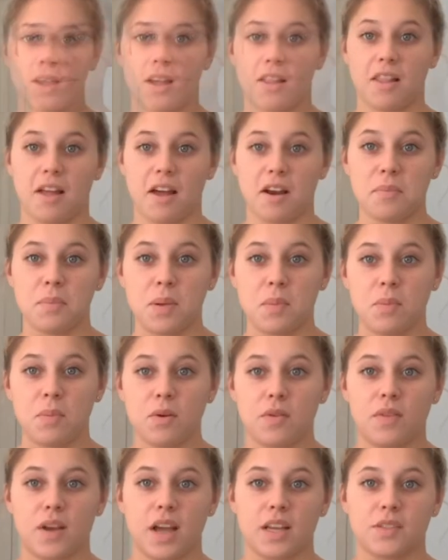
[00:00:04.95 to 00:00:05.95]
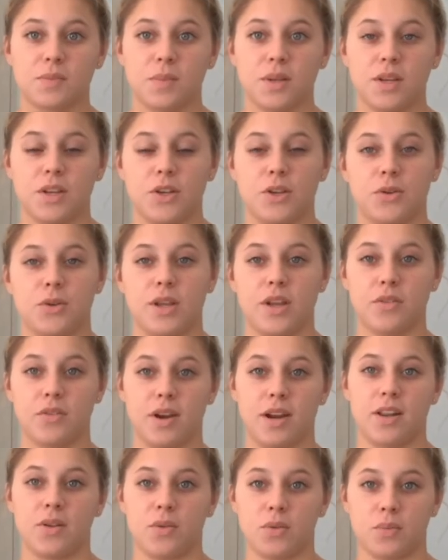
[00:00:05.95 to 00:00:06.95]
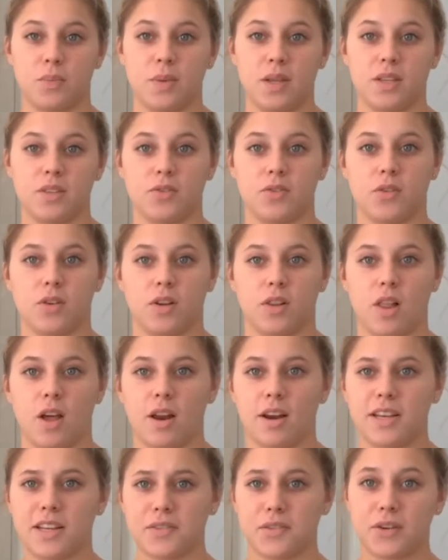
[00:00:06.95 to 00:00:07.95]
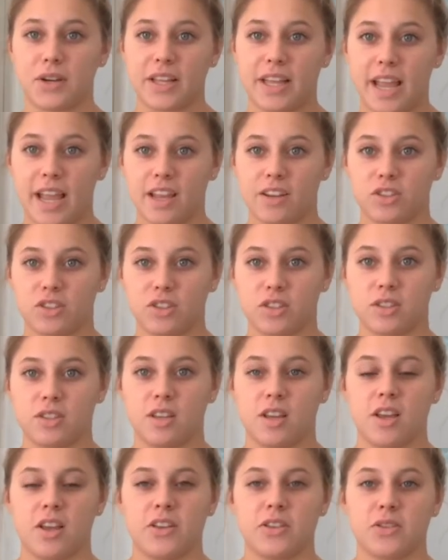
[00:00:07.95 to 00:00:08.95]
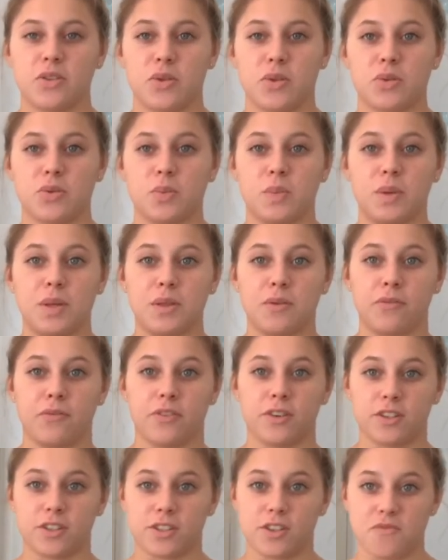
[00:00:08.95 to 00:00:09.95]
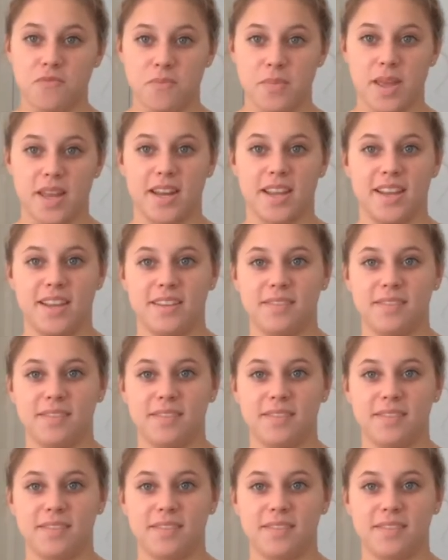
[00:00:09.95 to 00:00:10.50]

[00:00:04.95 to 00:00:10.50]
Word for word: A lot of people have asked me to do get ready with me's for a lot of different occasions, so this will be the first of many.